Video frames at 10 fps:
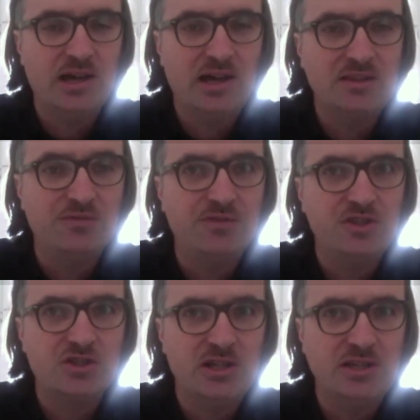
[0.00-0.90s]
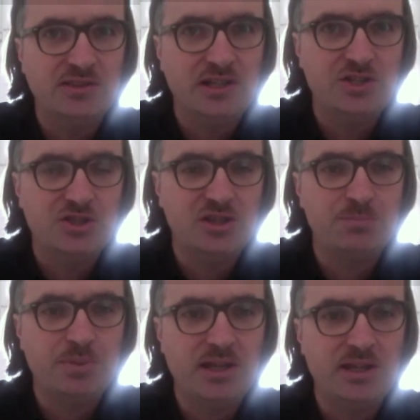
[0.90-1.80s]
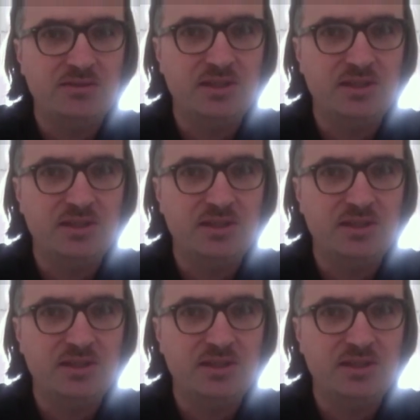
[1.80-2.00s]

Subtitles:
artificial intelligence plays